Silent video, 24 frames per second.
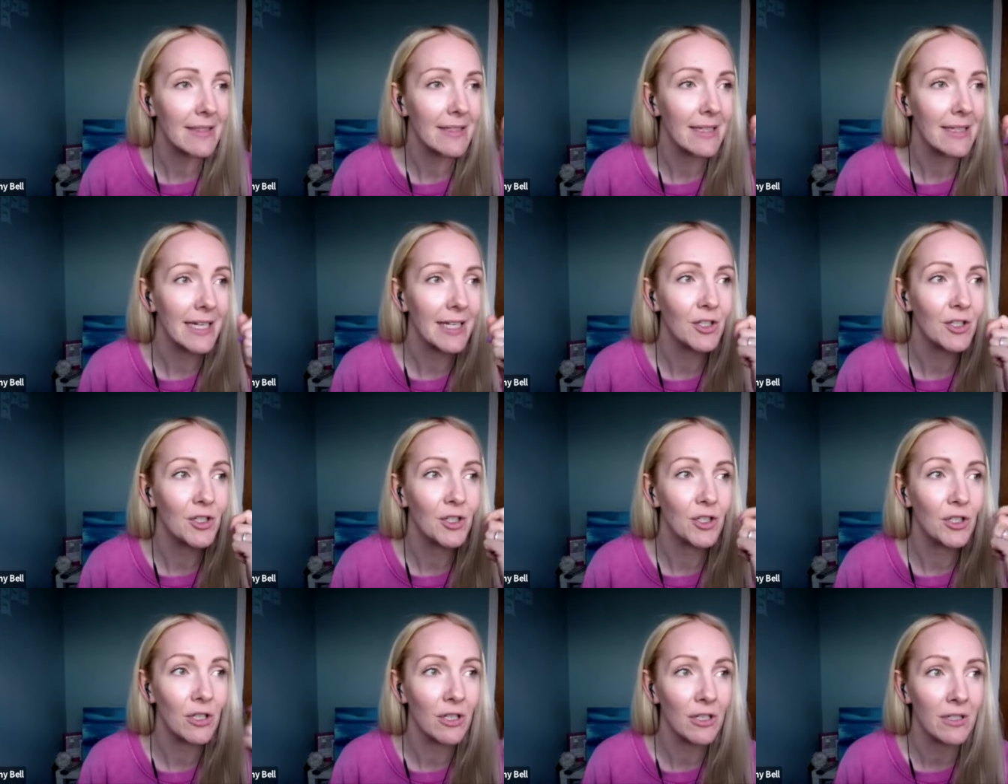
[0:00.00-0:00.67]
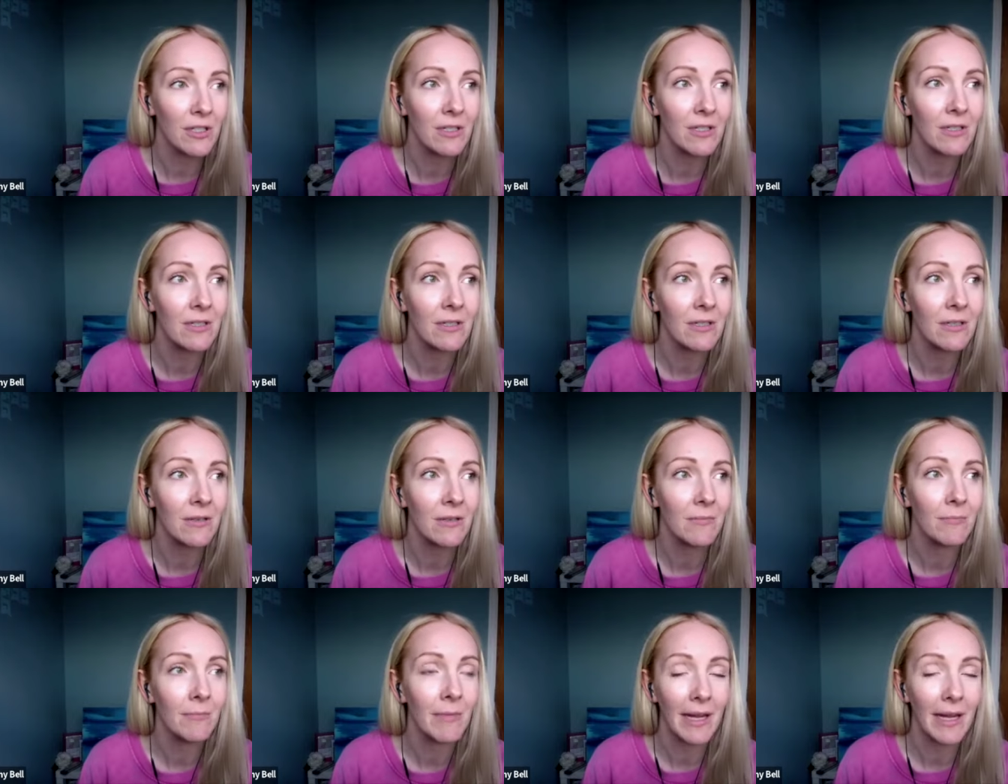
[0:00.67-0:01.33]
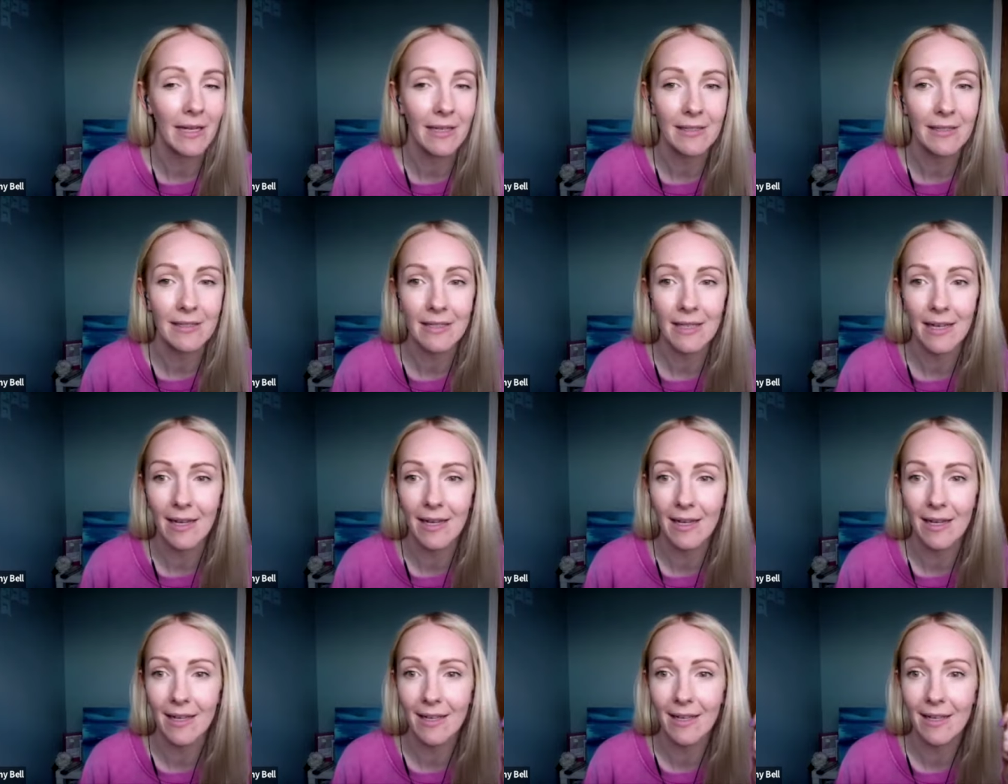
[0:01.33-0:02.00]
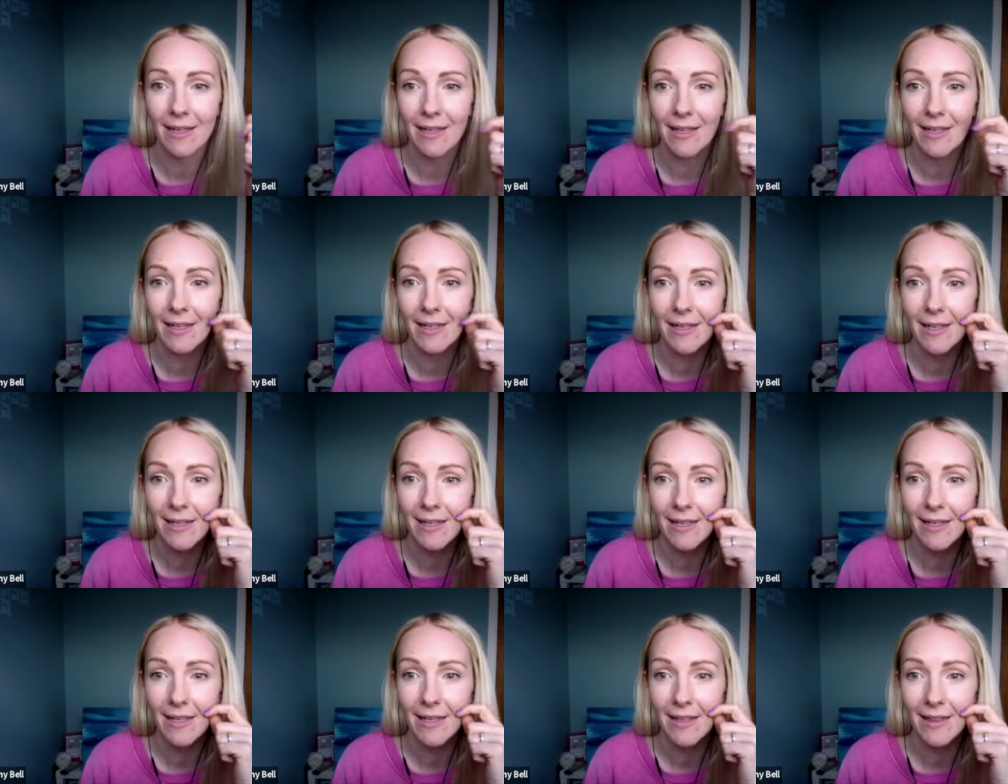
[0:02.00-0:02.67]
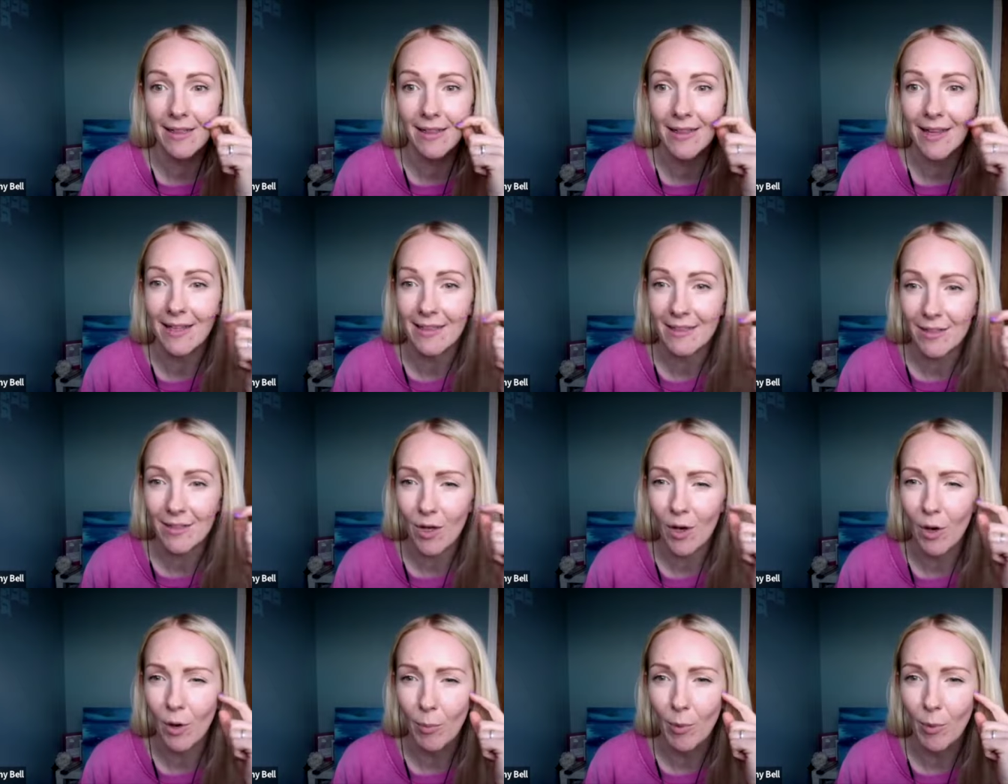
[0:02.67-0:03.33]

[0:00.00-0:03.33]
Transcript: it just makes it, that's the whole